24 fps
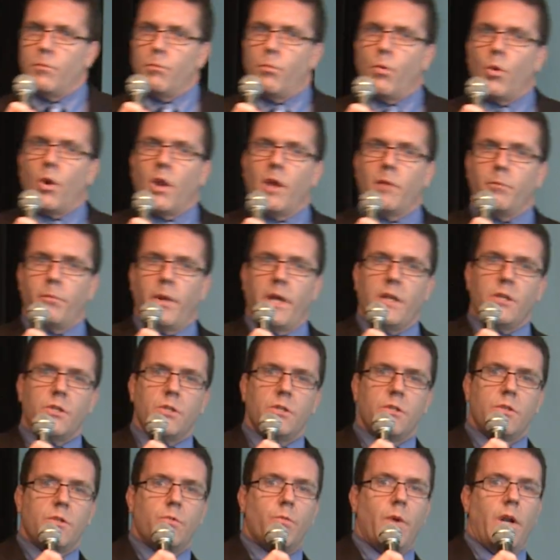Borderline
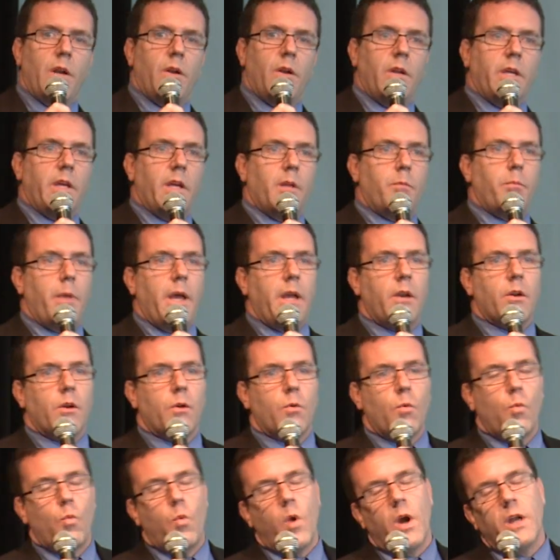patients rarely get better.
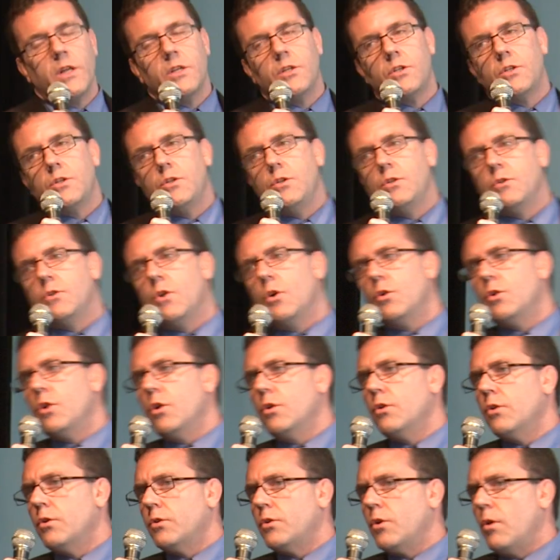Once you, no,
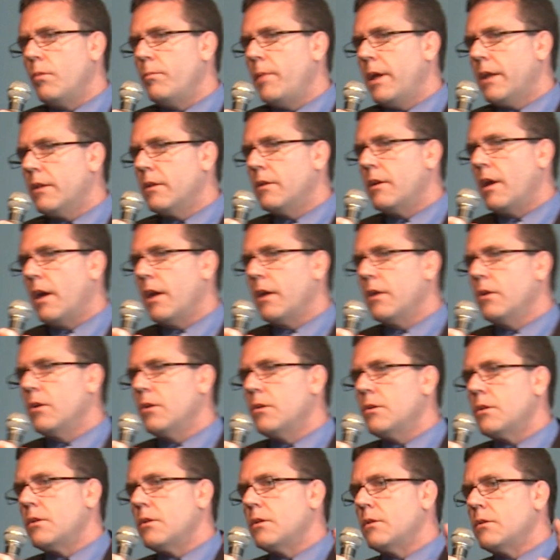don't make the
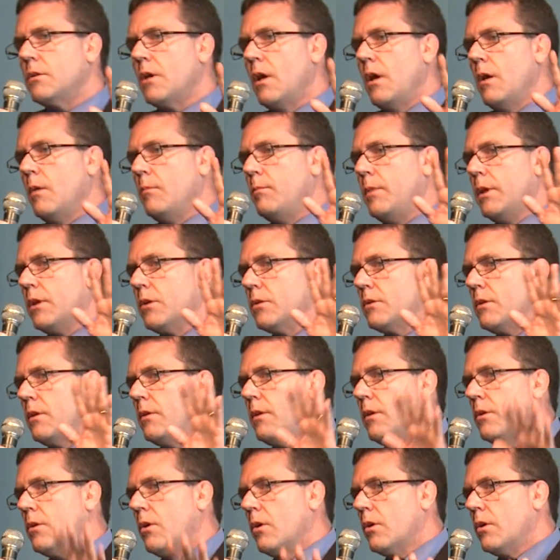diagnosis, because then
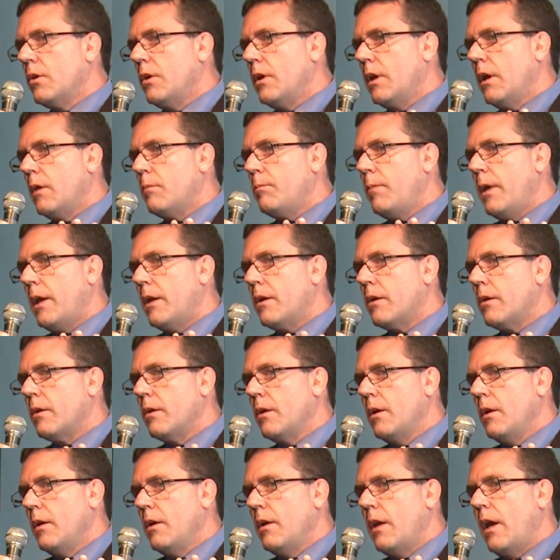they're not going to get better,
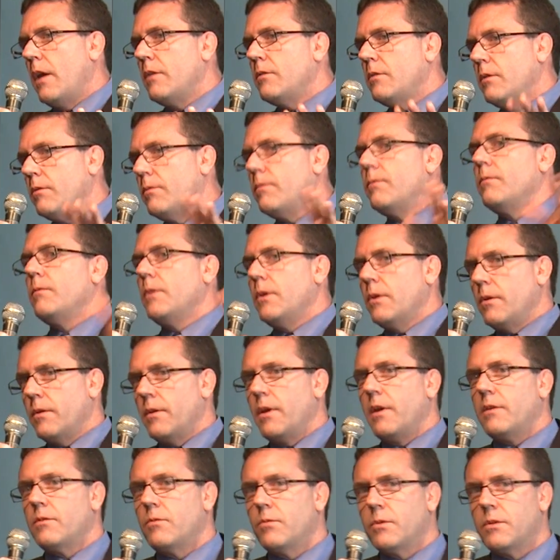as if,
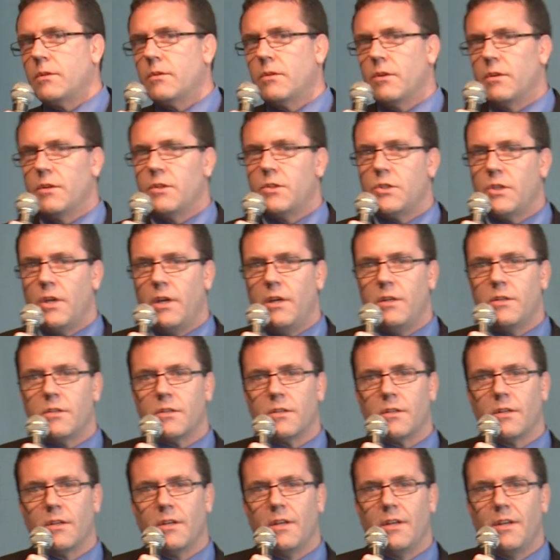that's what's going to change
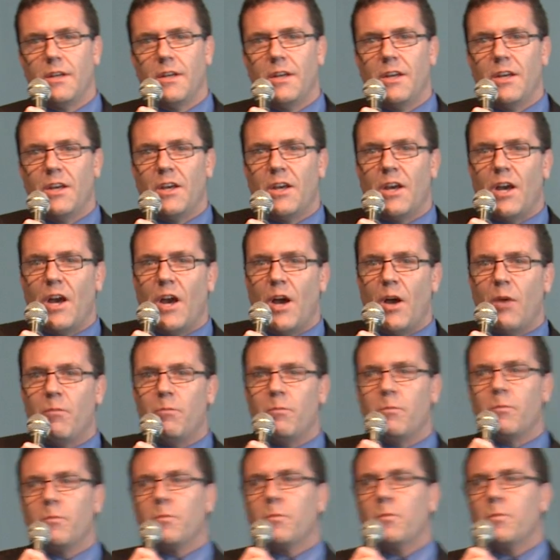it.
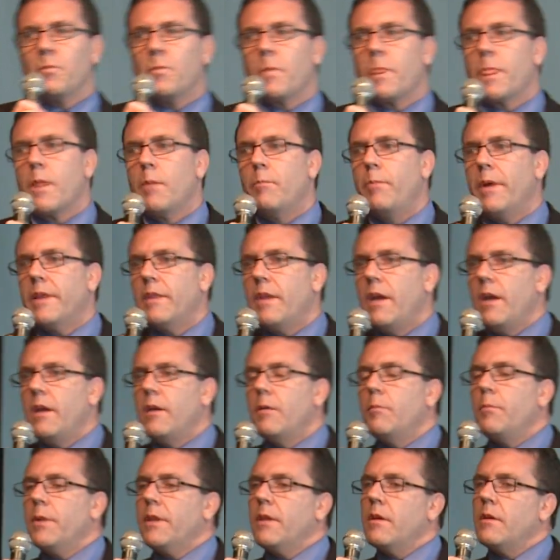But
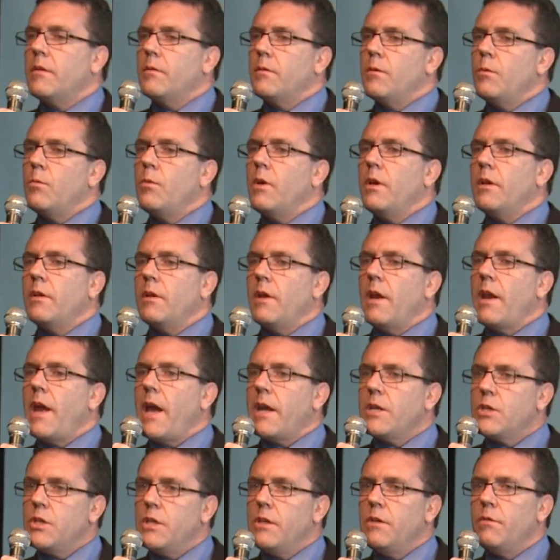it
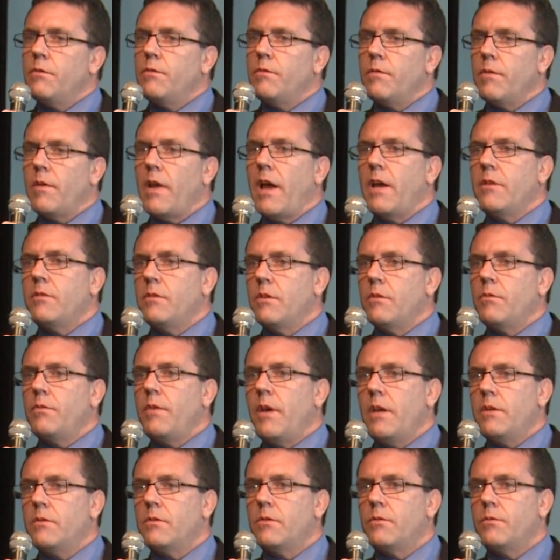actually flies in the
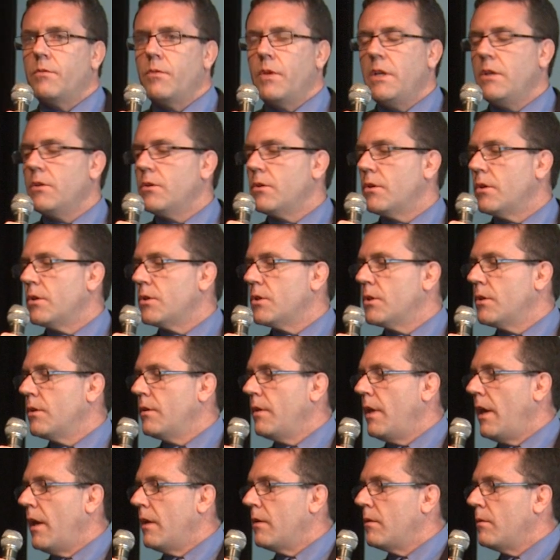face of research
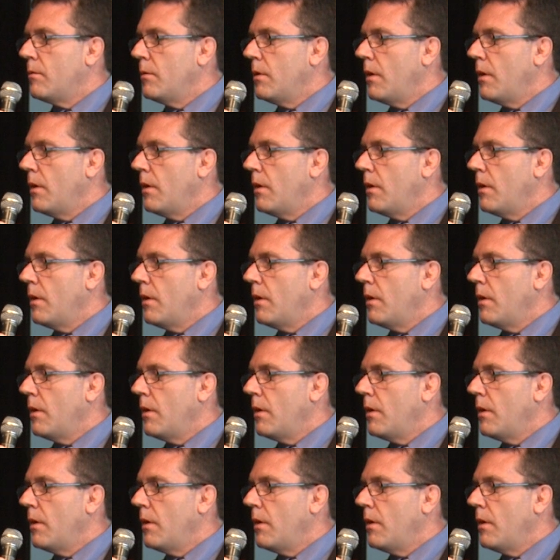that